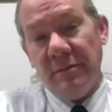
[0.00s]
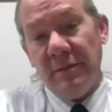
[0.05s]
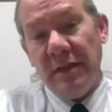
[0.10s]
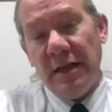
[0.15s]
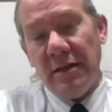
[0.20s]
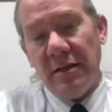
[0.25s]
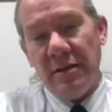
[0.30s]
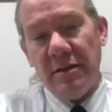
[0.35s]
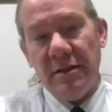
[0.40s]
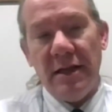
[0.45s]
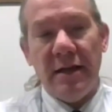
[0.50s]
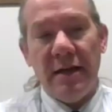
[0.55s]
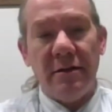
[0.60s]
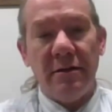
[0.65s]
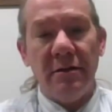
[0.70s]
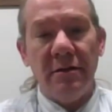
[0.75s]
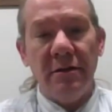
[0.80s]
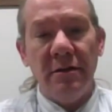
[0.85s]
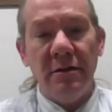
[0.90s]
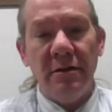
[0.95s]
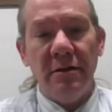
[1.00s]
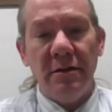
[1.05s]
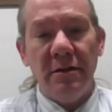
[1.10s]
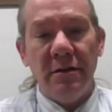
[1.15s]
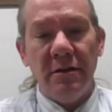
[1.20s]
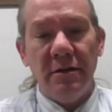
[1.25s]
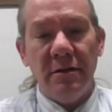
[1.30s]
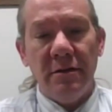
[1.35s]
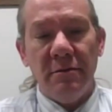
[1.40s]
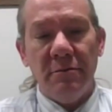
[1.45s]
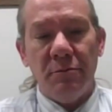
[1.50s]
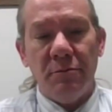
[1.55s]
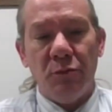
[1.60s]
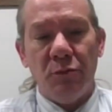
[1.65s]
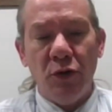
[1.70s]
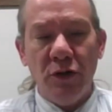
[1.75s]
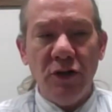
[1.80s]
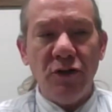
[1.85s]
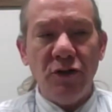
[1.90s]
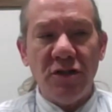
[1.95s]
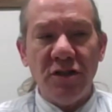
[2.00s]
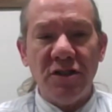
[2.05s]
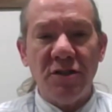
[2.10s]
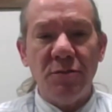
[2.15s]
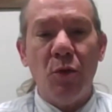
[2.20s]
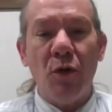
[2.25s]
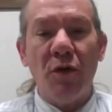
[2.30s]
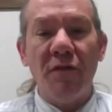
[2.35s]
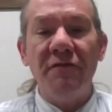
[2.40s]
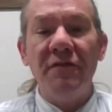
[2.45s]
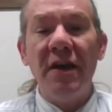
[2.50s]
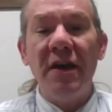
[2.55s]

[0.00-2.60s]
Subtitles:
that produces more